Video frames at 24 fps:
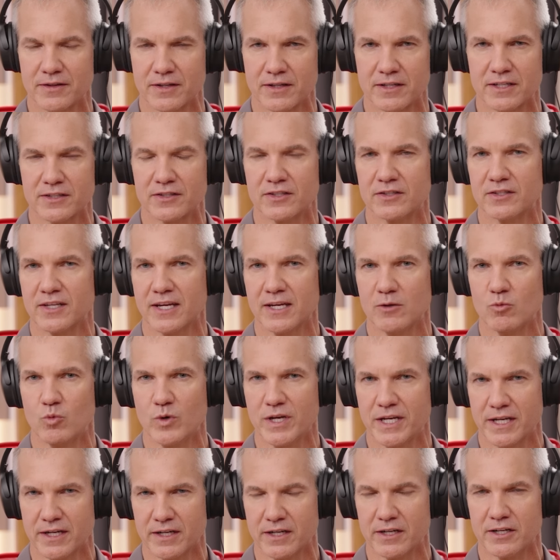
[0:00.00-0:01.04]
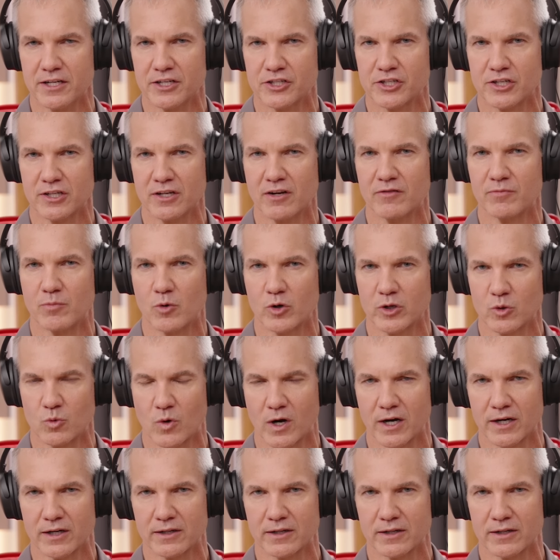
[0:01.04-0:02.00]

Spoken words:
and this is a weekend edition of Morning Wire.